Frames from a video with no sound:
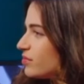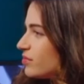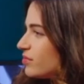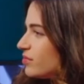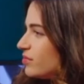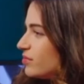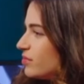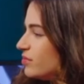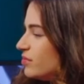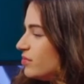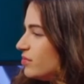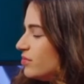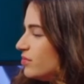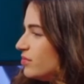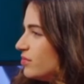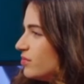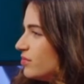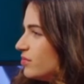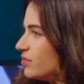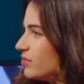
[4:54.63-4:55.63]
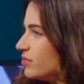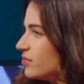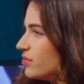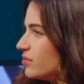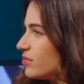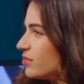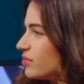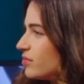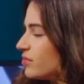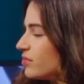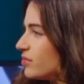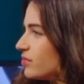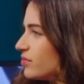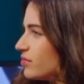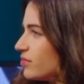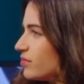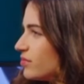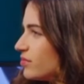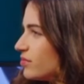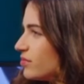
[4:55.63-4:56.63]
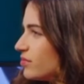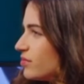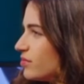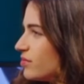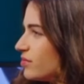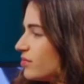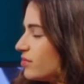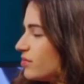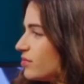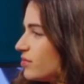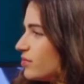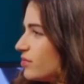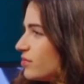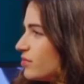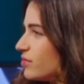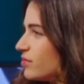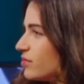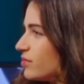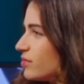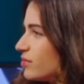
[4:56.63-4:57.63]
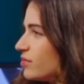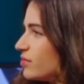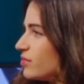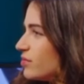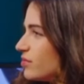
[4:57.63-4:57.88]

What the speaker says: [no speech]